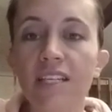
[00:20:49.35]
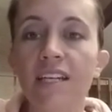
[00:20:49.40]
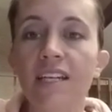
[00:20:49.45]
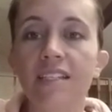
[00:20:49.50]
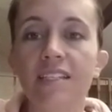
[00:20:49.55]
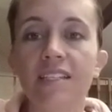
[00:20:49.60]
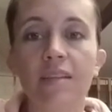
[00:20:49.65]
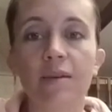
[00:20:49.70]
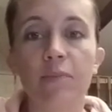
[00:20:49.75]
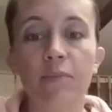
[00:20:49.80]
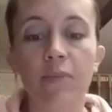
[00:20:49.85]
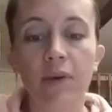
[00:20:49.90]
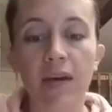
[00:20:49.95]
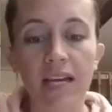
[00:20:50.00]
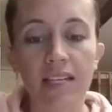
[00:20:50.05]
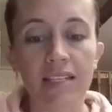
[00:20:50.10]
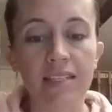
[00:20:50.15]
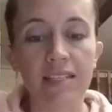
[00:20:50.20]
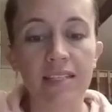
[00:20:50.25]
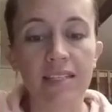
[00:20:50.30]
It is the
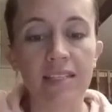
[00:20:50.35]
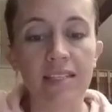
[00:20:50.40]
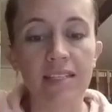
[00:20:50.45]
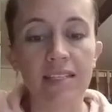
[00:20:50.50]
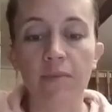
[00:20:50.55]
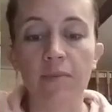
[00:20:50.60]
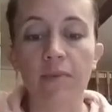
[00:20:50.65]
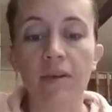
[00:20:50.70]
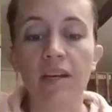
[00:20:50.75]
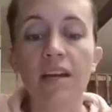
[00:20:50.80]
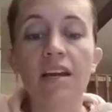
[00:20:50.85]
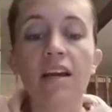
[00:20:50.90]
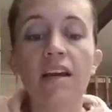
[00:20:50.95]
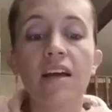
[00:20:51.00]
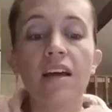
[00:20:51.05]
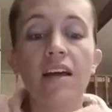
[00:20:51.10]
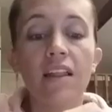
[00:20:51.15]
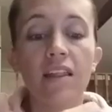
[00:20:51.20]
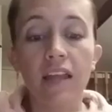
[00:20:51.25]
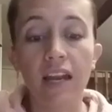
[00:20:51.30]
best system
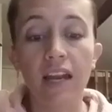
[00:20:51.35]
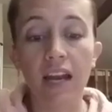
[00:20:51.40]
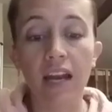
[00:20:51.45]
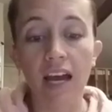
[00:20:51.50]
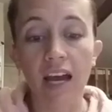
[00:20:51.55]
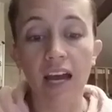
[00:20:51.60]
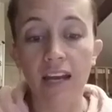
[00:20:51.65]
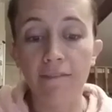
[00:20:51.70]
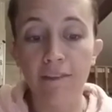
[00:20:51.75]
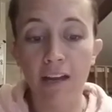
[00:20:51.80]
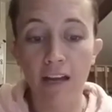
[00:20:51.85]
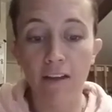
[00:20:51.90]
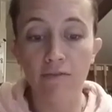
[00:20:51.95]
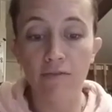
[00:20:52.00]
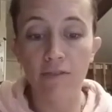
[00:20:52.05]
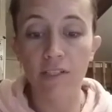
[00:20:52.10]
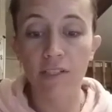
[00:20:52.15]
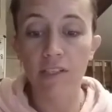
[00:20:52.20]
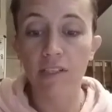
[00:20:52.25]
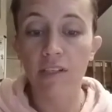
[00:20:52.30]
that I have
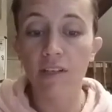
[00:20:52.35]
found.